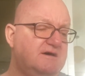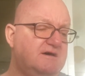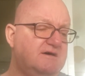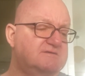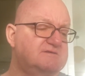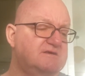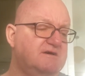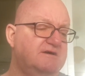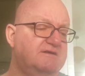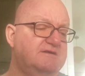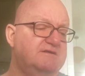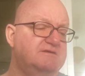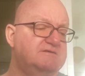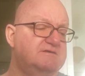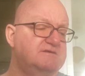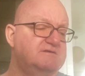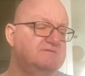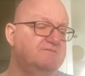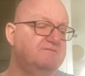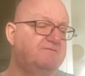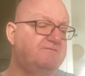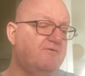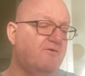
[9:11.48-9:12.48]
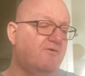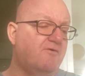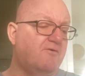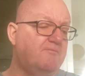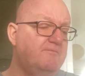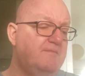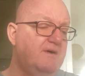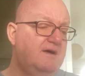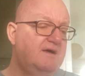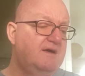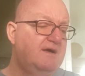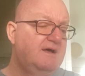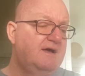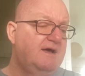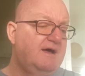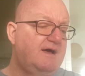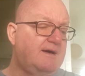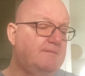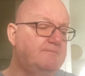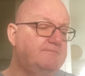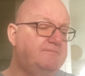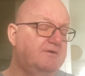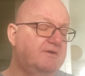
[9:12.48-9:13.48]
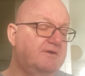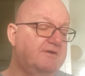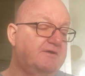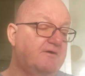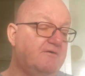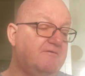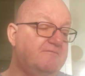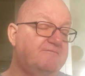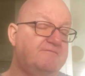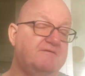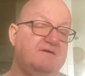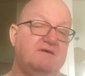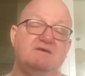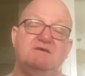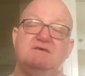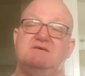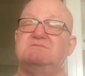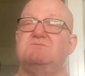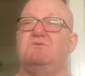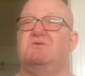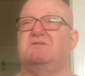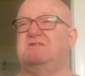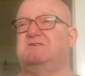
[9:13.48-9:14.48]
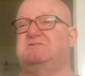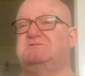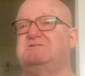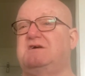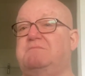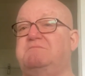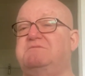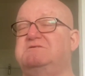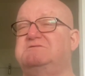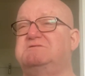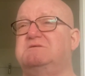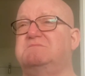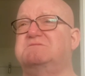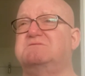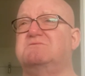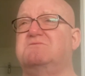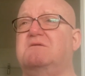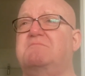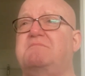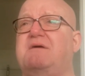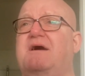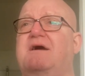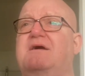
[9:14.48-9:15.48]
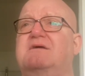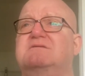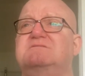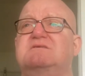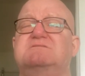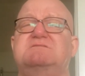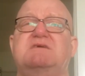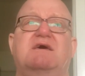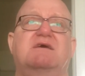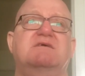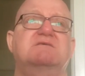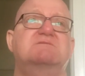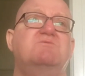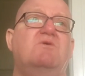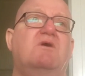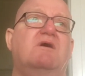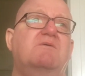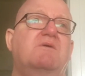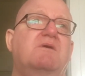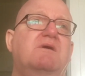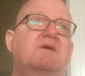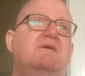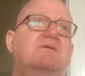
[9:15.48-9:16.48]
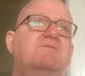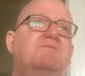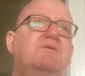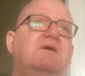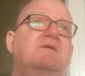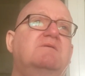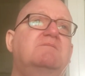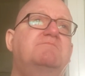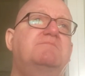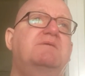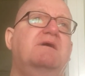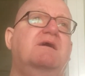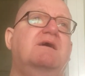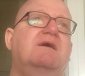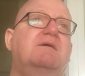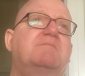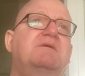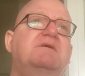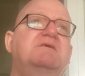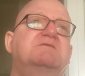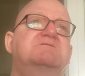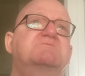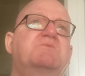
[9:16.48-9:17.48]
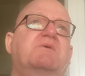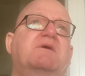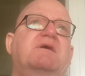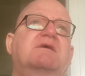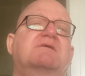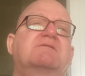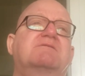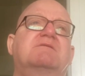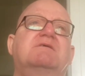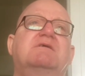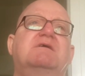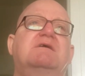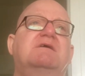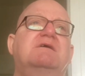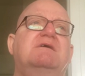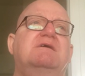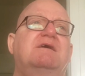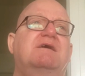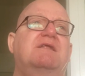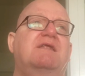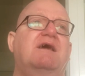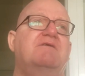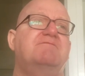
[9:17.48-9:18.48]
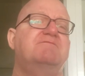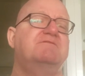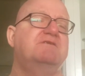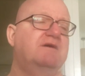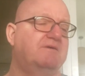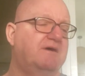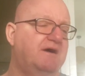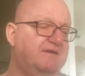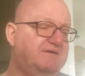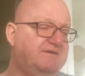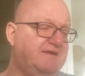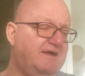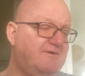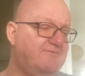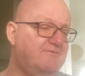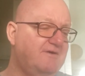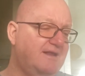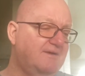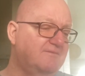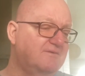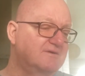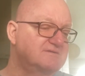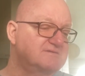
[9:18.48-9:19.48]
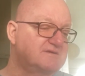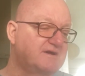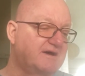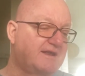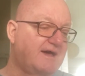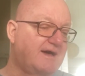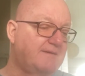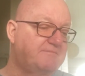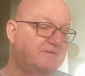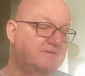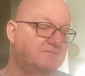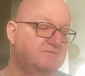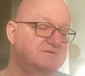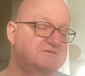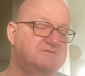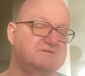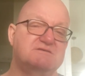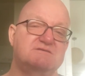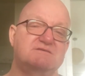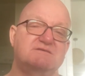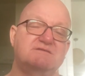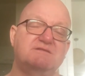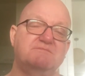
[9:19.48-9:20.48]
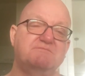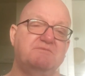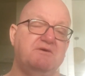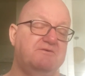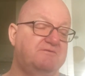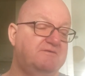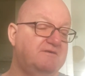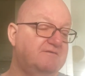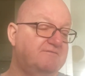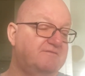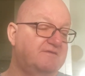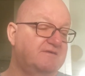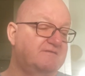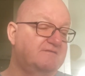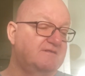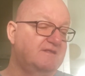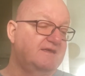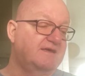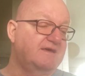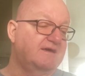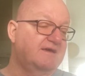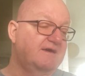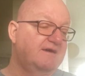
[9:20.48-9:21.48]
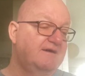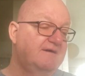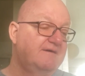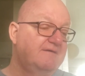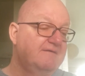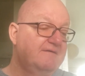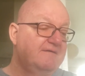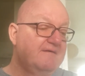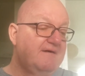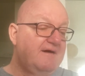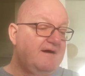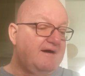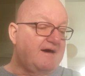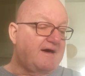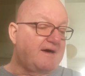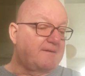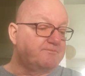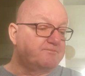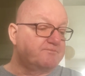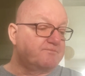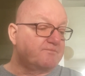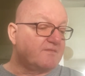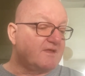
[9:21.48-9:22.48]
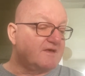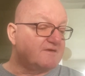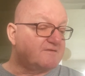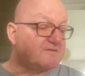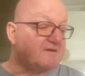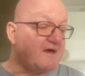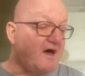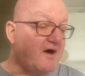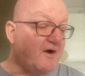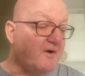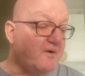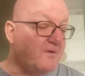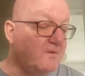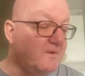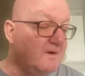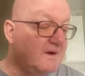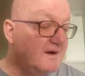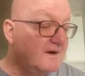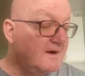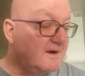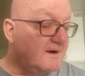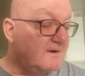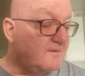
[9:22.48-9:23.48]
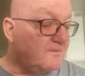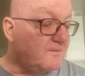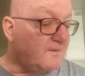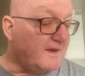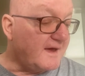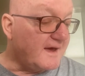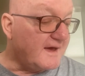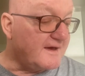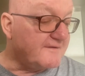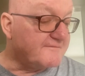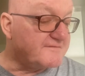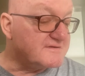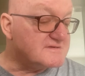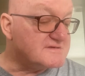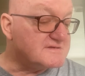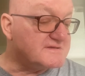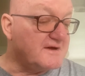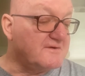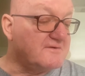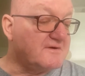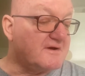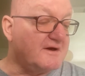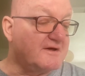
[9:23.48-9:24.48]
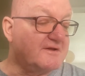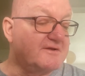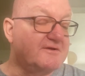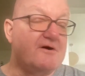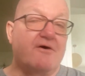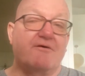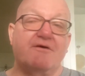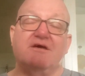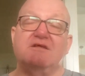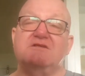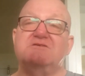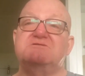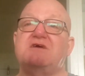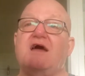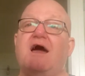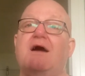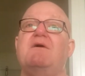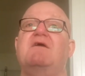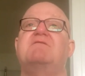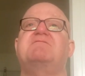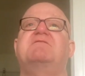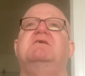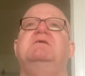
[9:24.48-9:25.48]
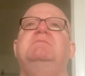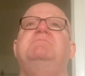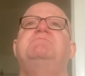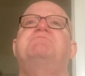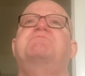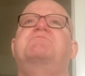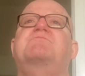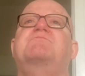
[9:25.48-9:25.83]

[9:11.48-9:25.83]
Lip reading: side in decent form and put it off. It is what the Championship's all about, as I say. It's why we pick up each week and have no idea really what's going to happen, which is the beauty of this league. So we have Stoke and Norwich. However,